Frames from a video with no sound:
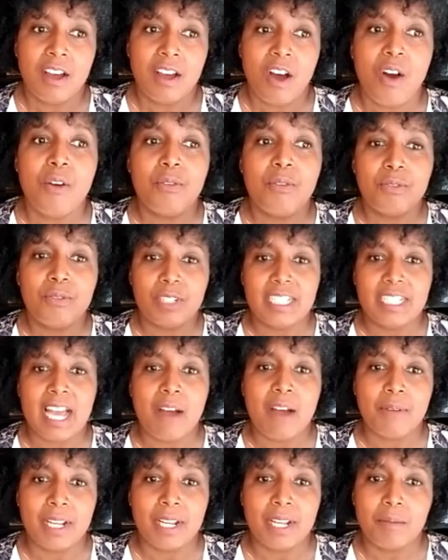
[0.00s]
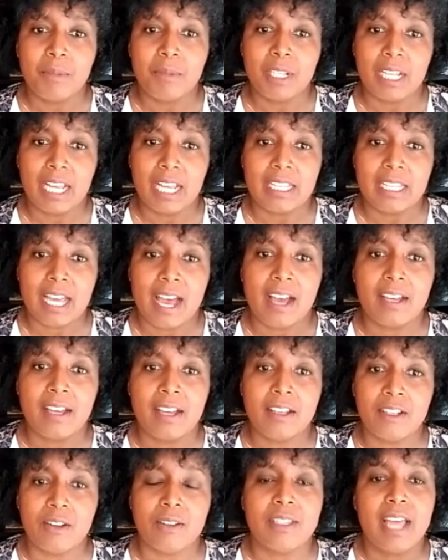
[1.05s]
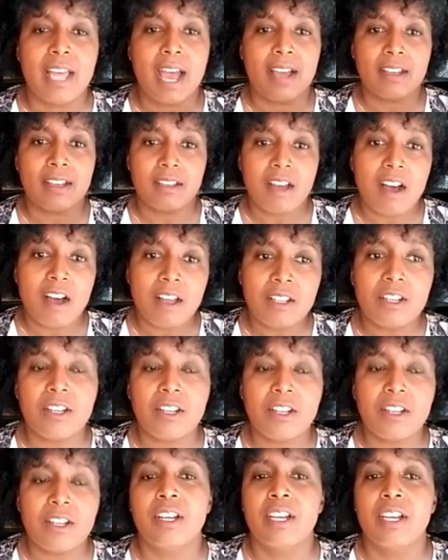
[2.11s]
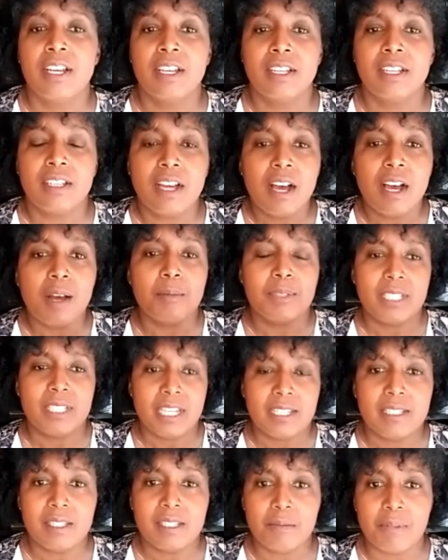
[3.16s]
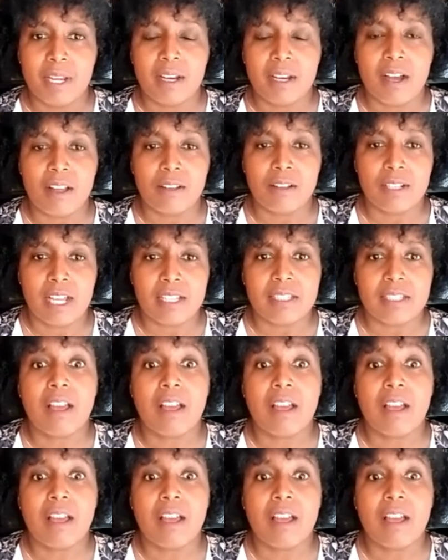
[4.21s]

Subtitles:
hopefully that would emulate that. That color tends to be a color that's